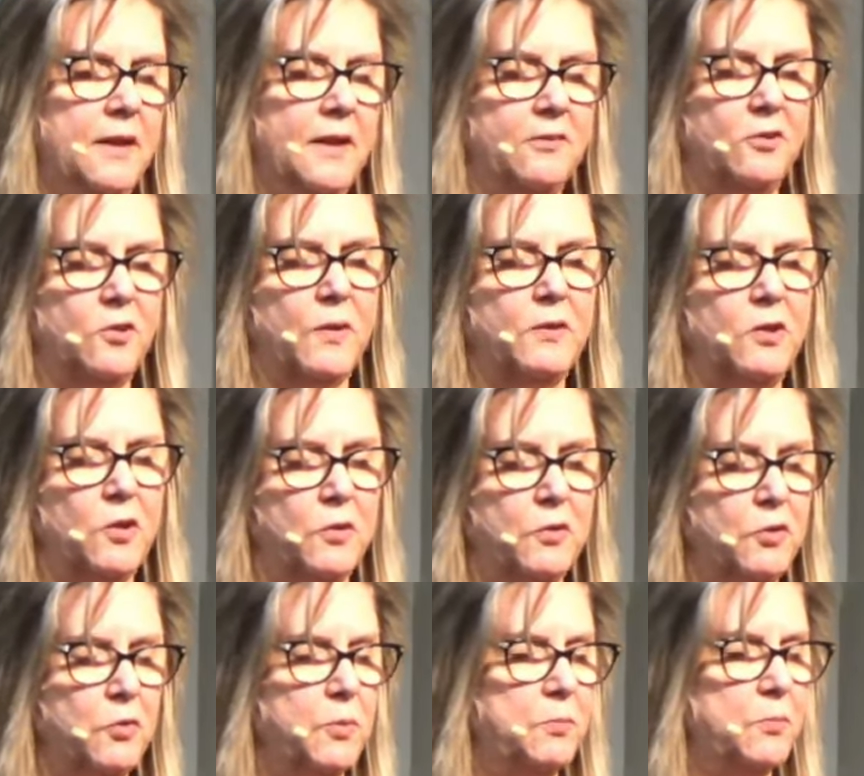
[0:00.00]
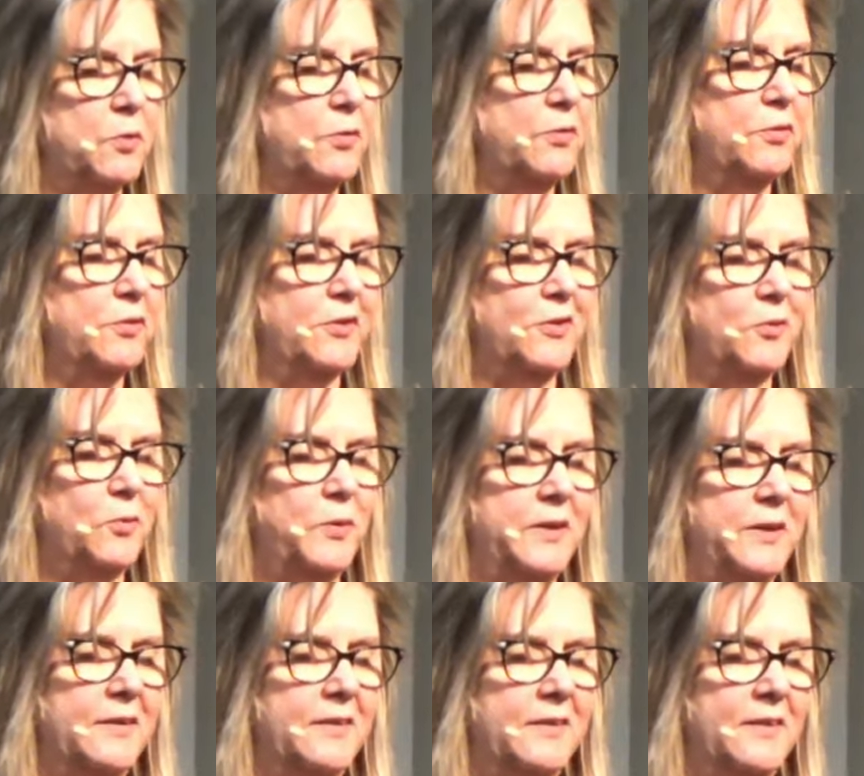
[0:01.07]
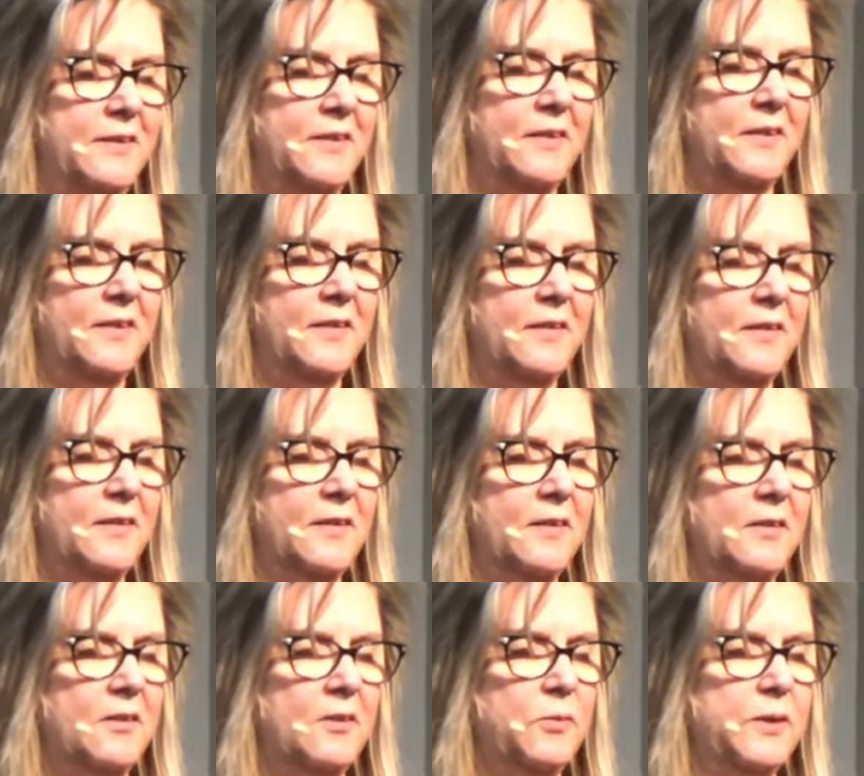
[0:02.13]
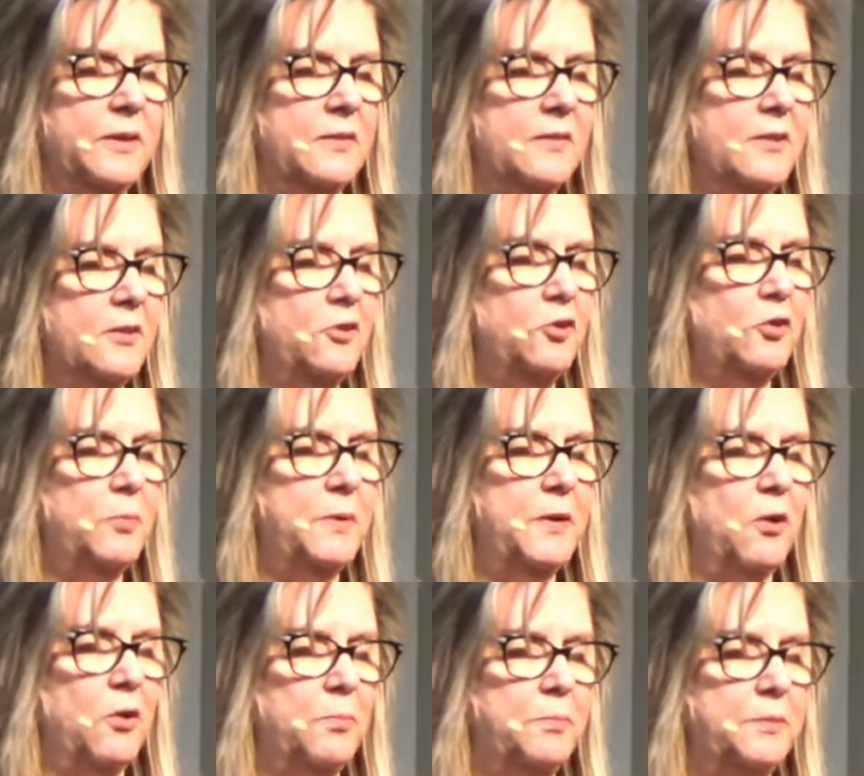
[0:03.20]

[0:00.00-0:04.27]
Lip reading: And so I know as we move through this week, we continue to be